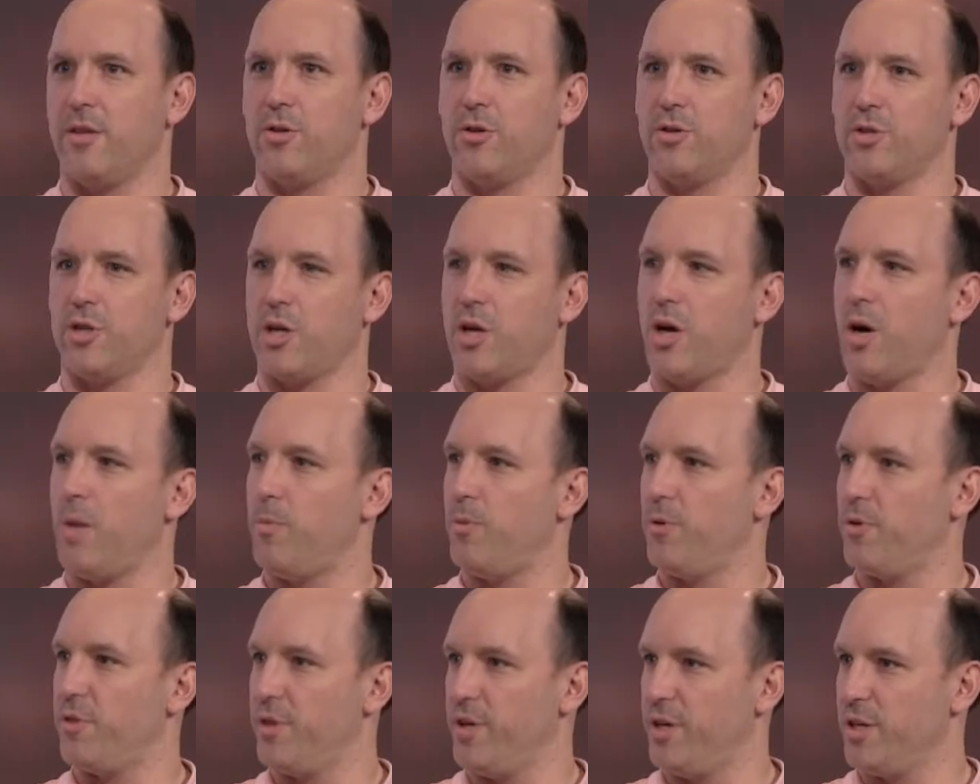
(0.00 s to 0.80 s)
there's a
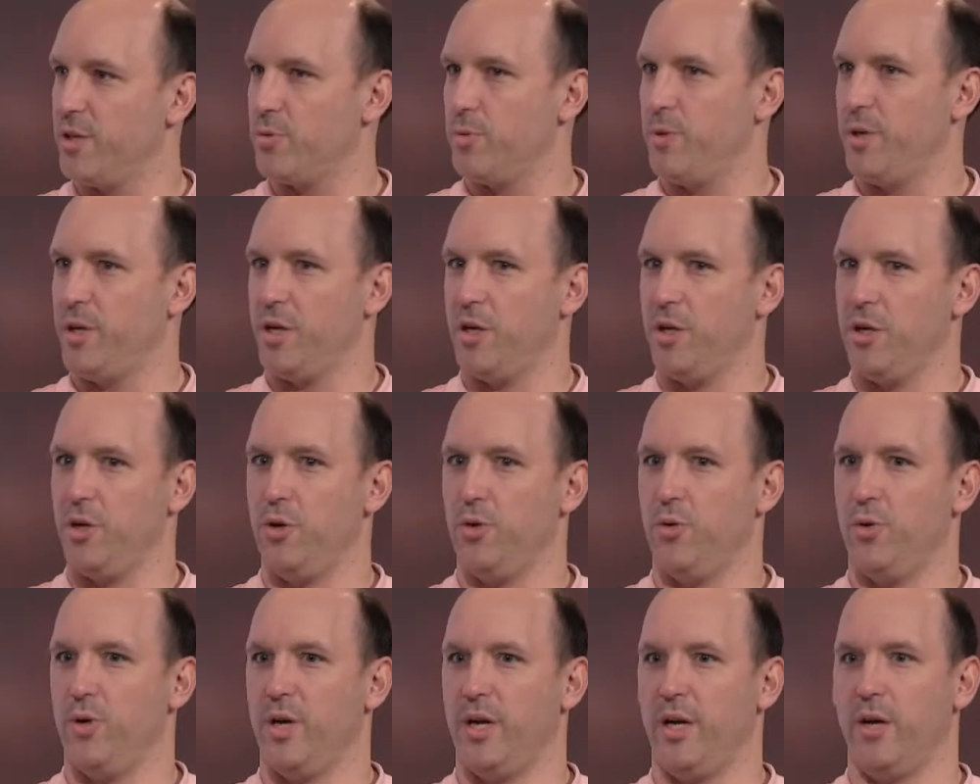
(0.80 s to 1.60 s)
couple things we can
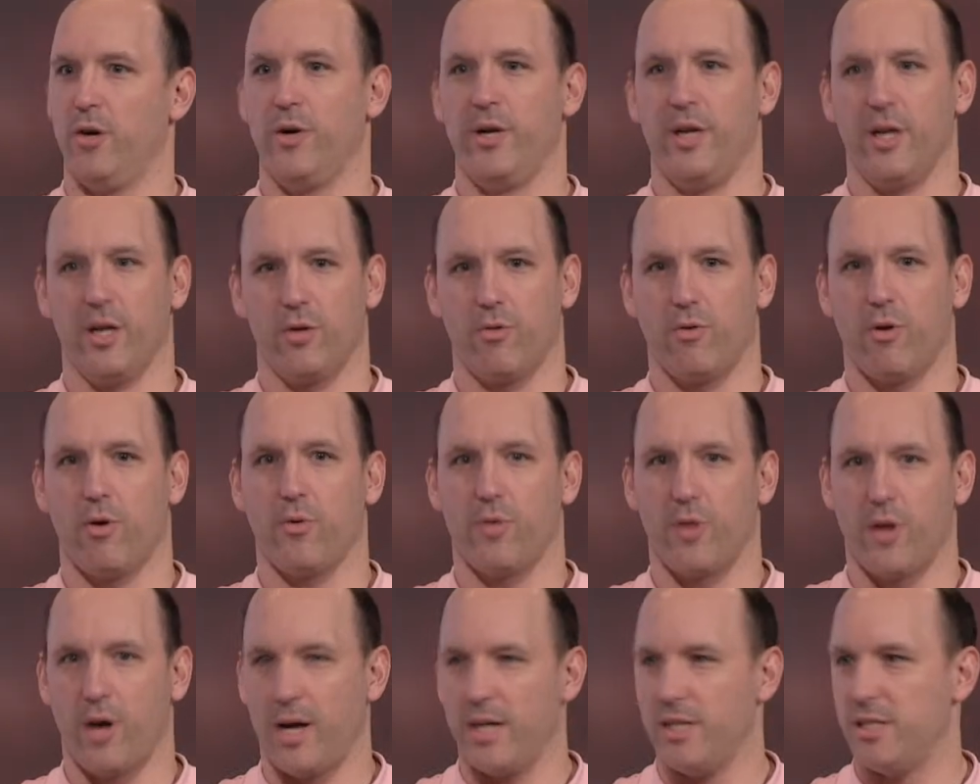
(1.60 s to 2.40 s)
do. An area of
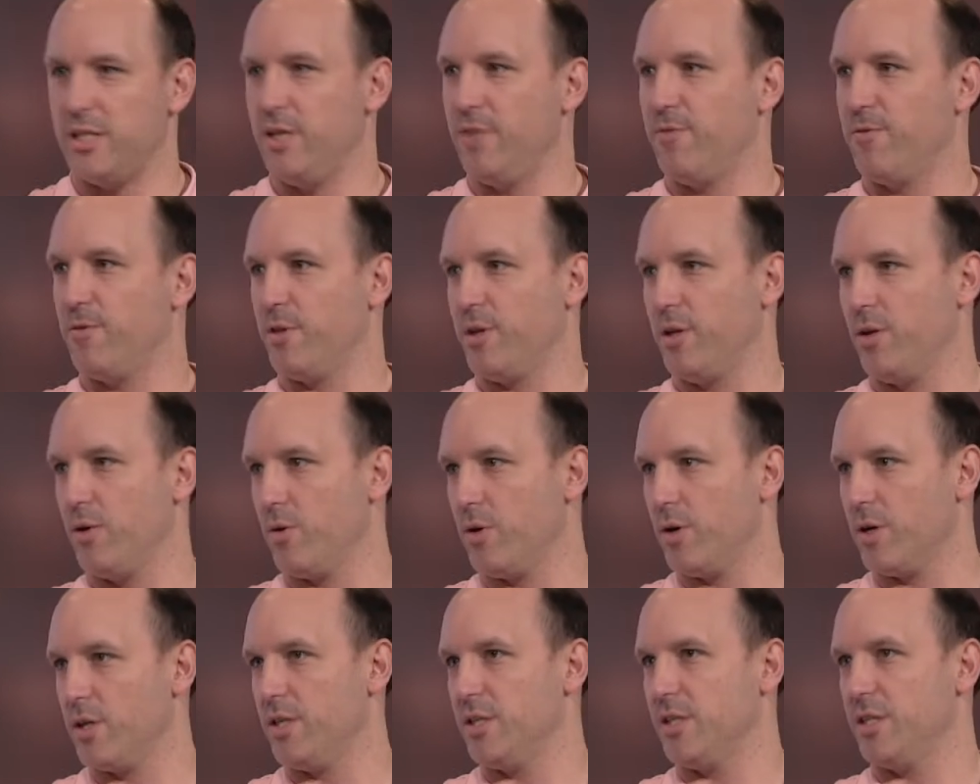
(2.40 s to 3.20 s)
growth I see for the
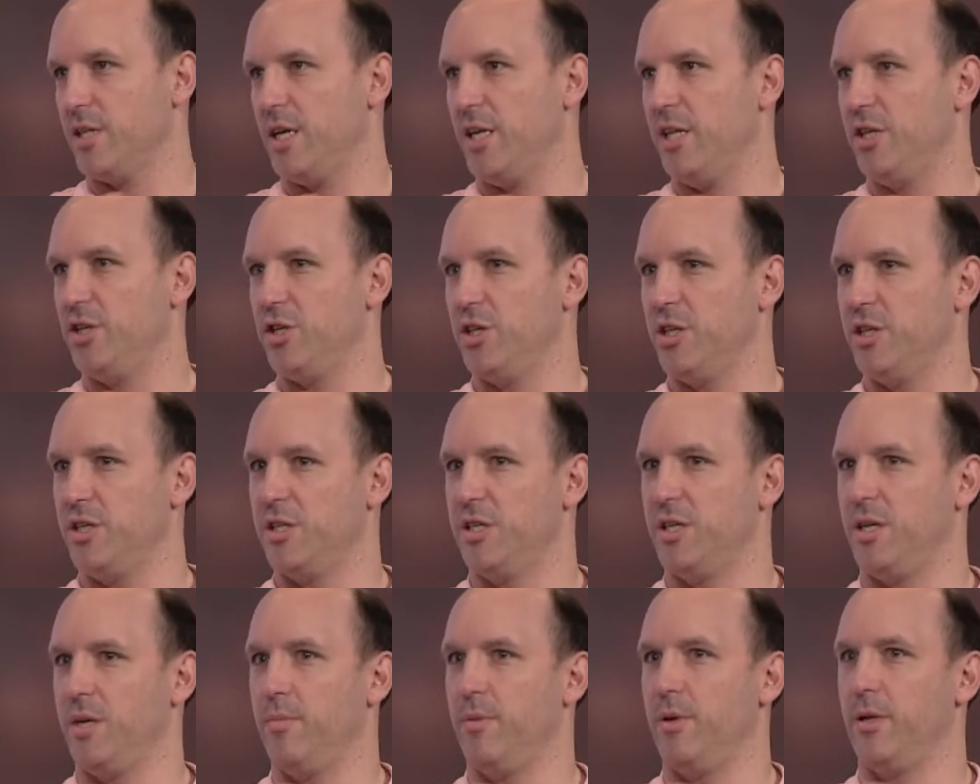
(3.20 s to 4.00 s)
organization is
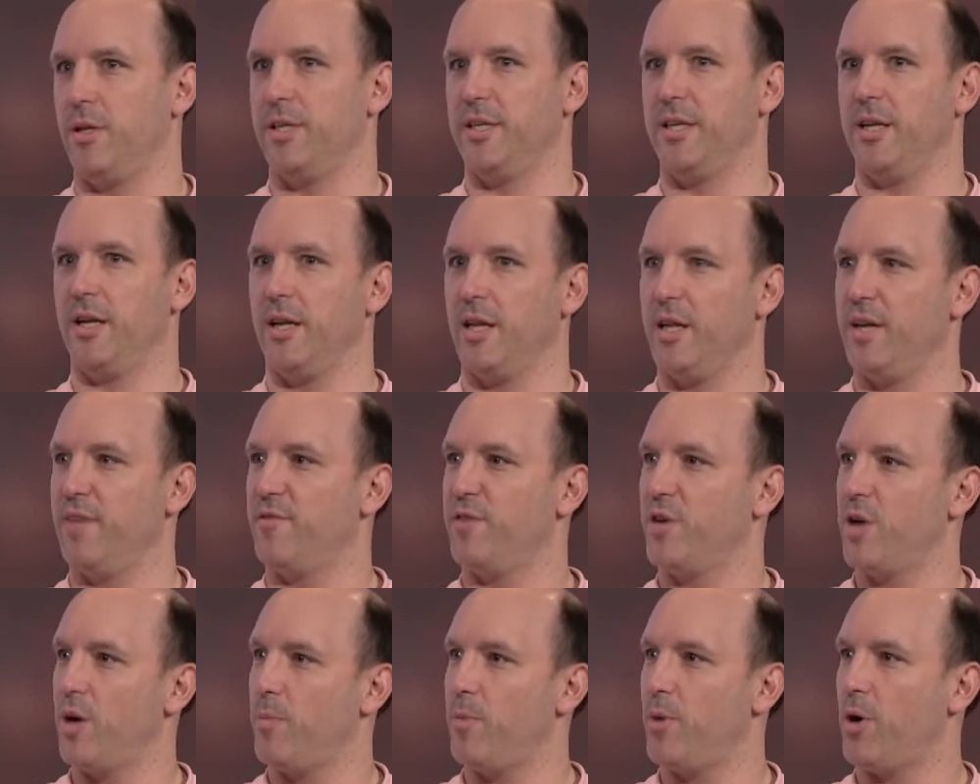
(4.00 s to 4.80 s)
the ability to
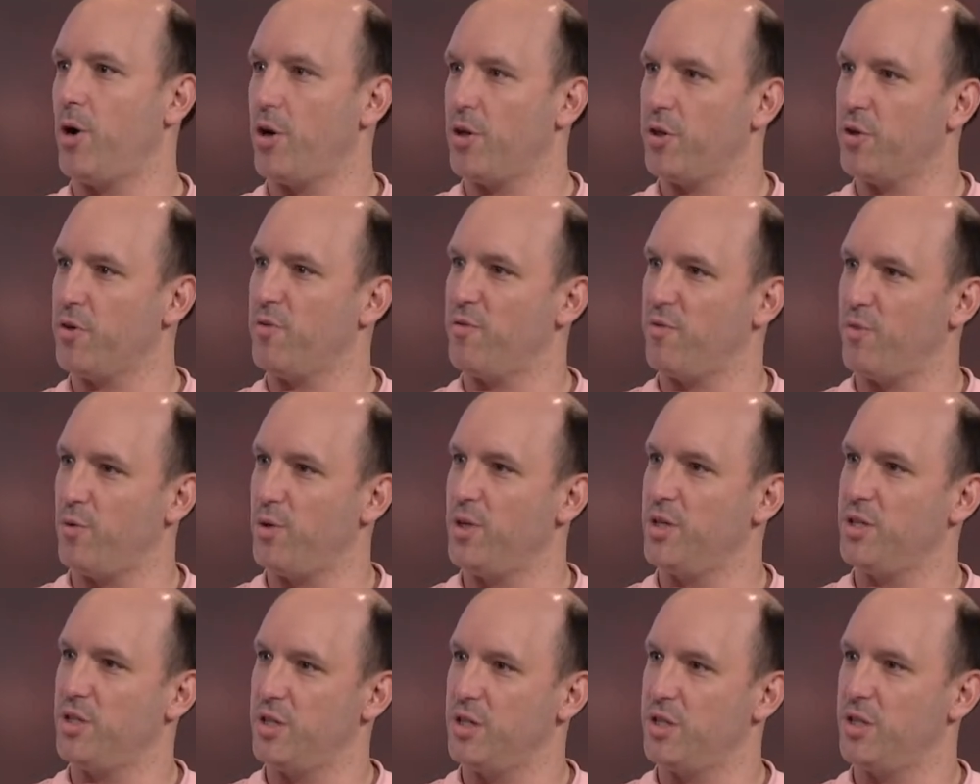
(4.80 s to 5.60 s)
lift up other
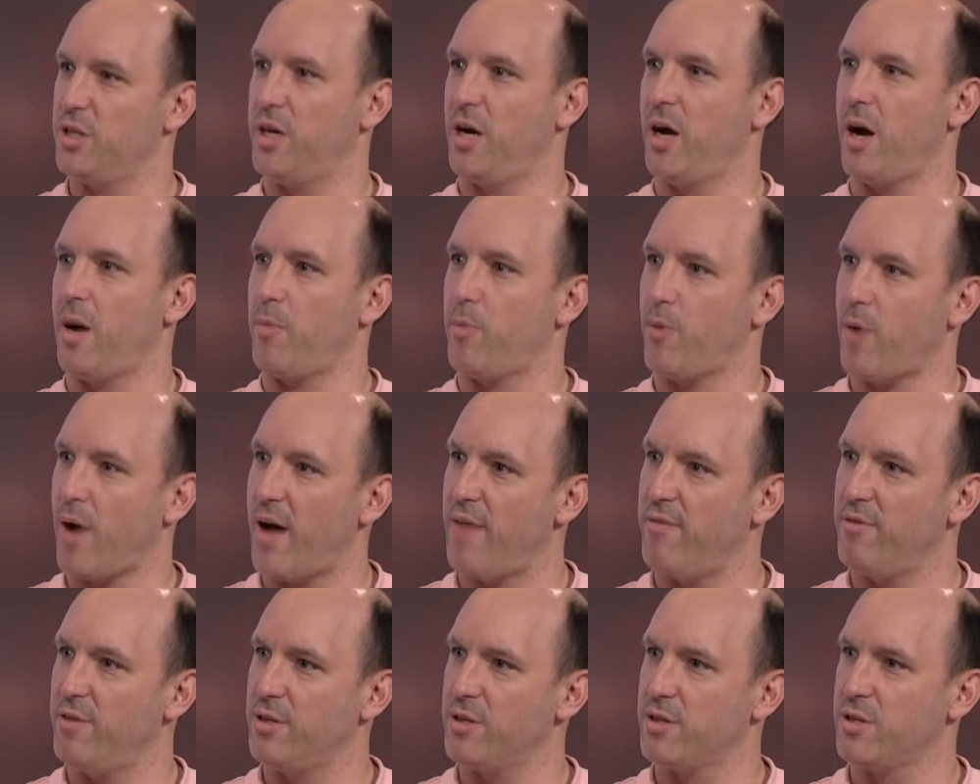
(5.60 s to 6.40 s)
voices in our
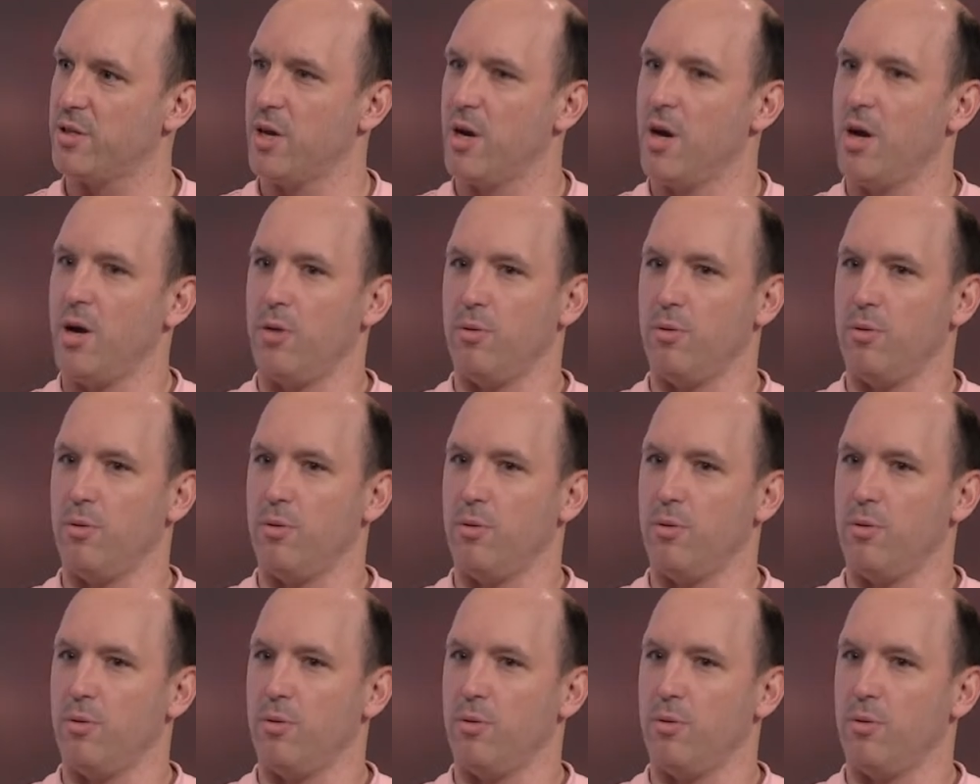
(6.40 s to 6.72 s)
province.